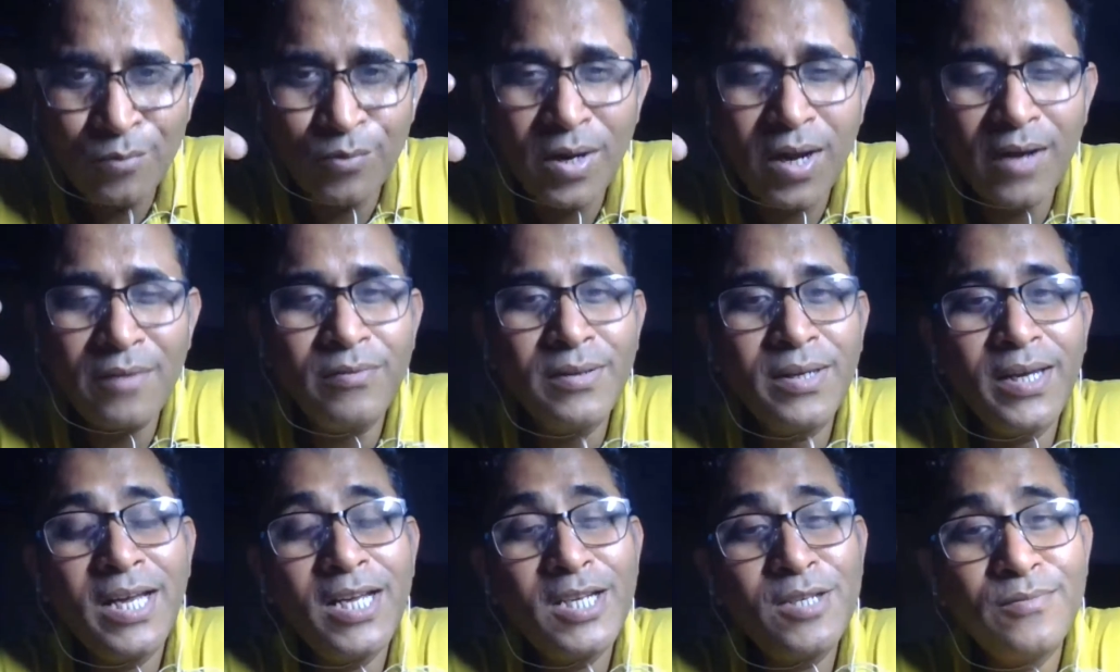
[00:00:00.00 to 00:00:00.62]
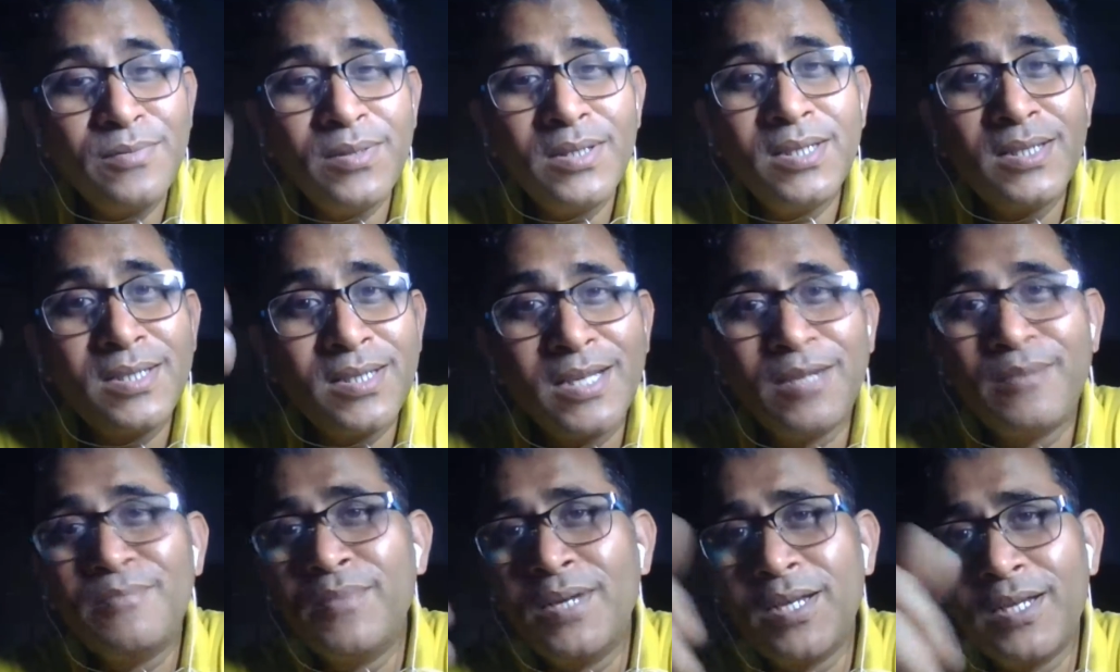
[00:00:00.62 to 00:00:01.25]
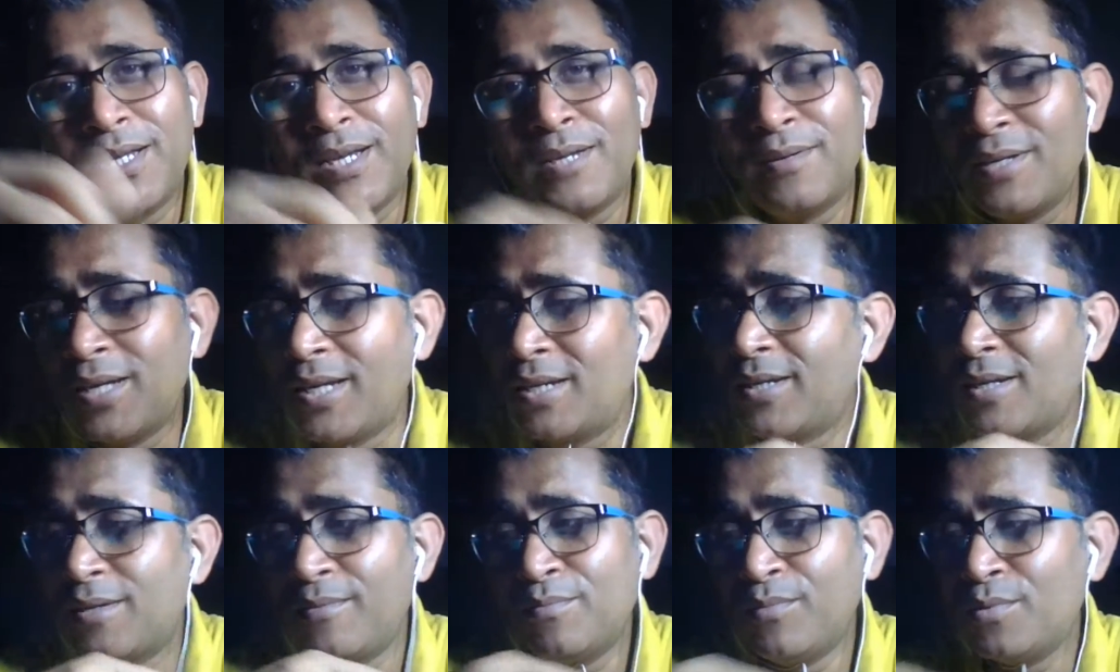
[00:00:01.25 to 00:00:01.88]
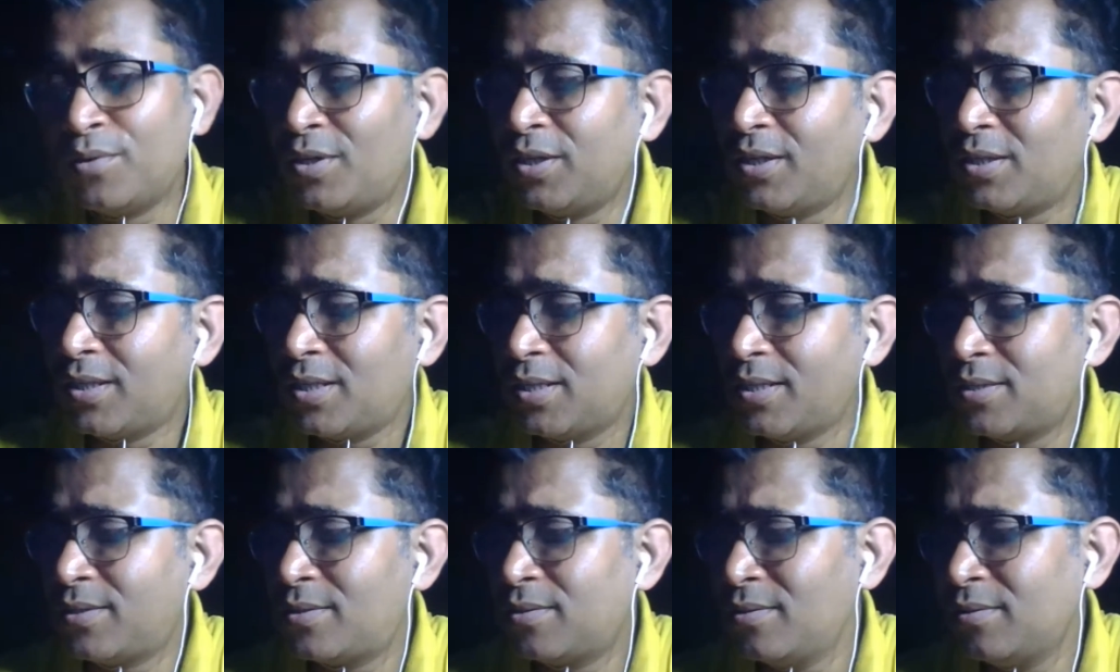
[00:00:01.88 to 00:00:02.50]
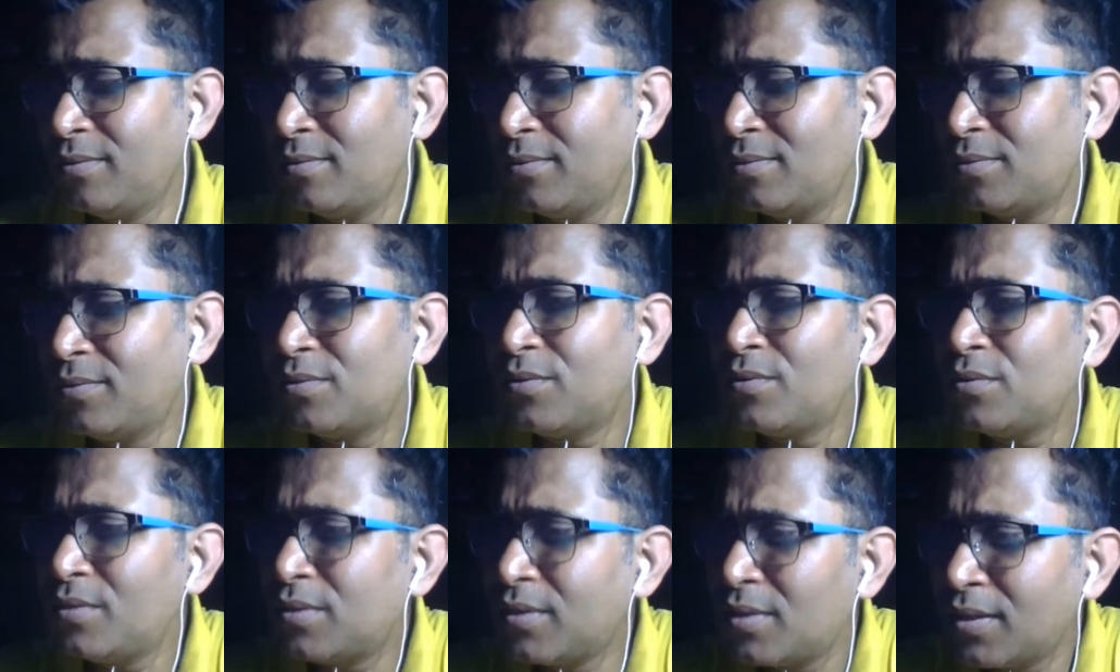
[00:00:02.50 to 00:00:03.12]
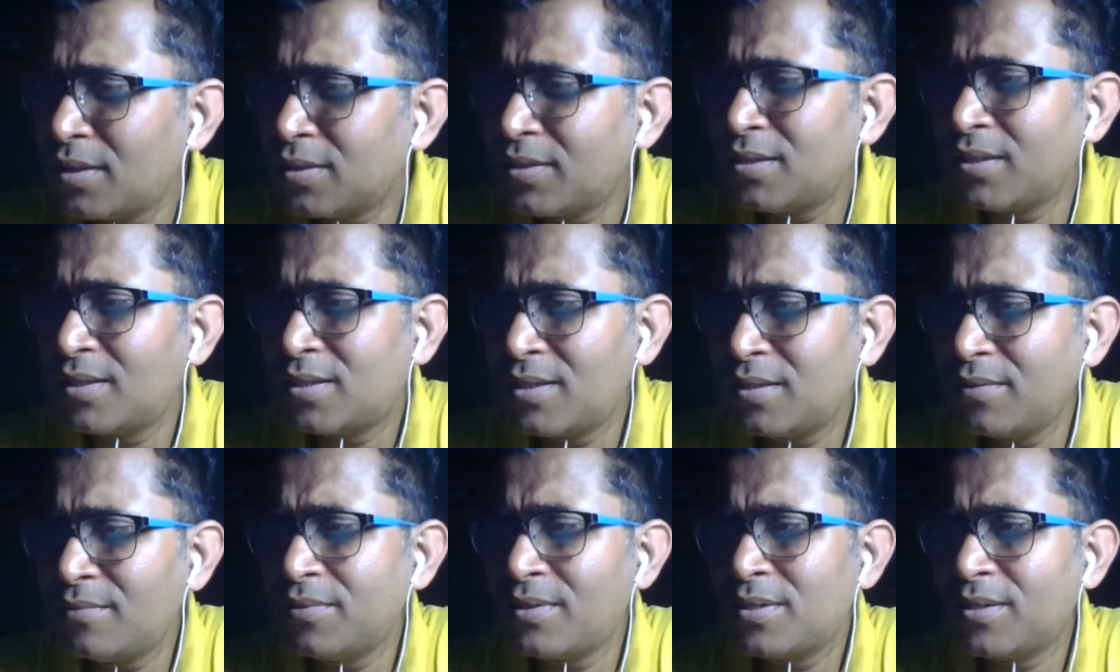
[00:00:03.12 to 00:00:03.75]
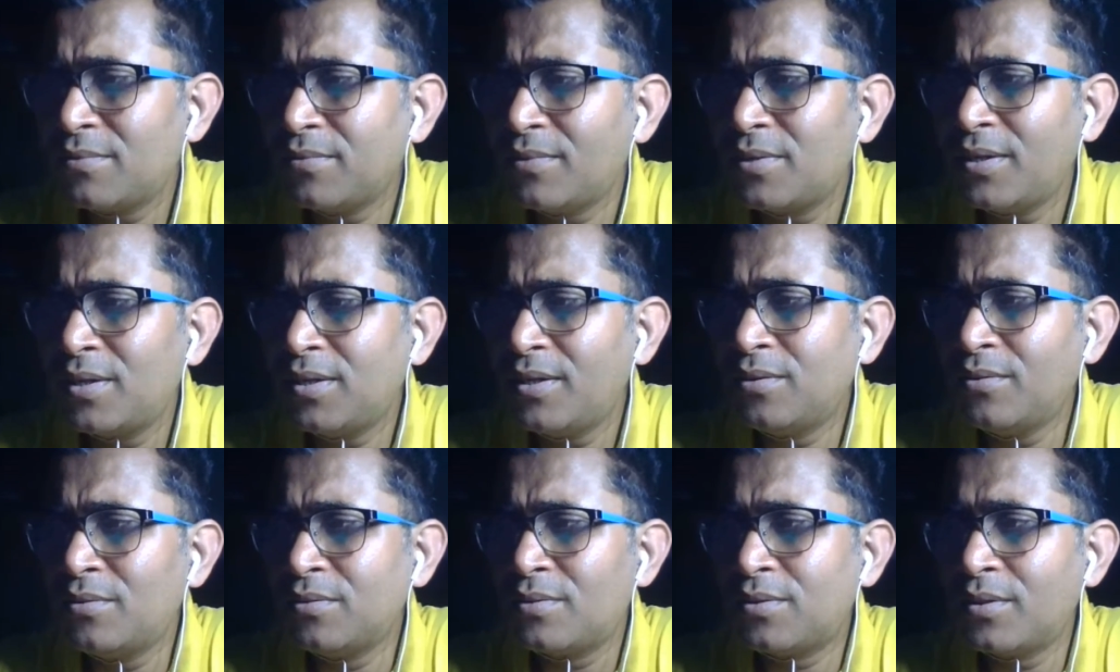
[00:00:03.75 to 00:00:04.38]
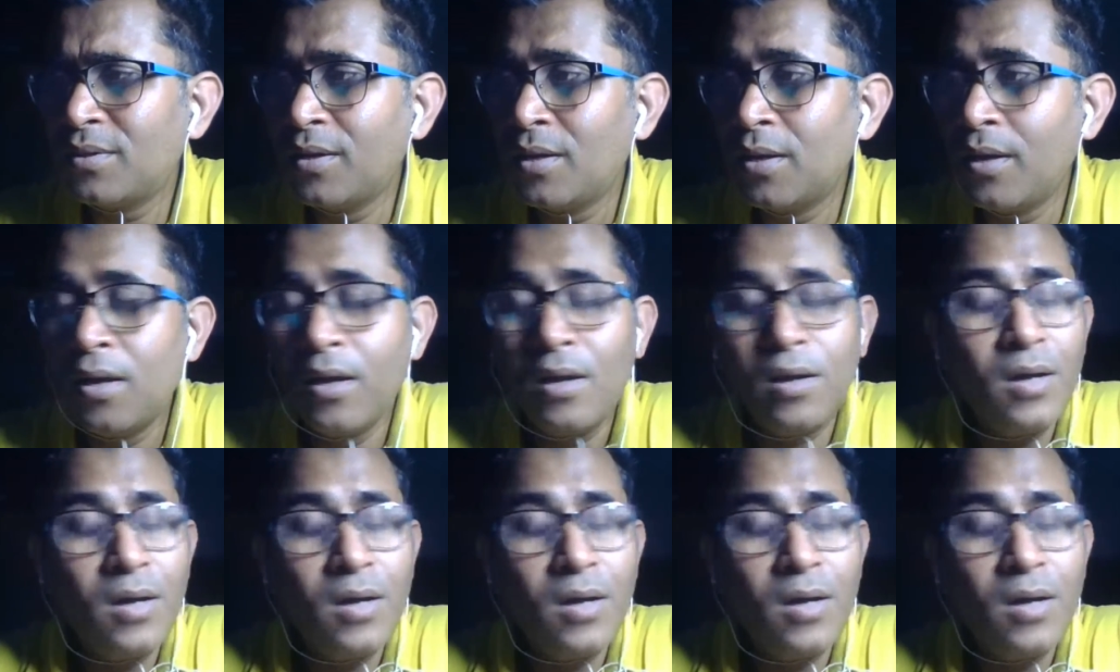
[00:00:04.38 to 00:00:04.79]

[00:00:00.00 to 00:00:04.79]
traffic, as well as it can monetize. So to itself is a very good thing.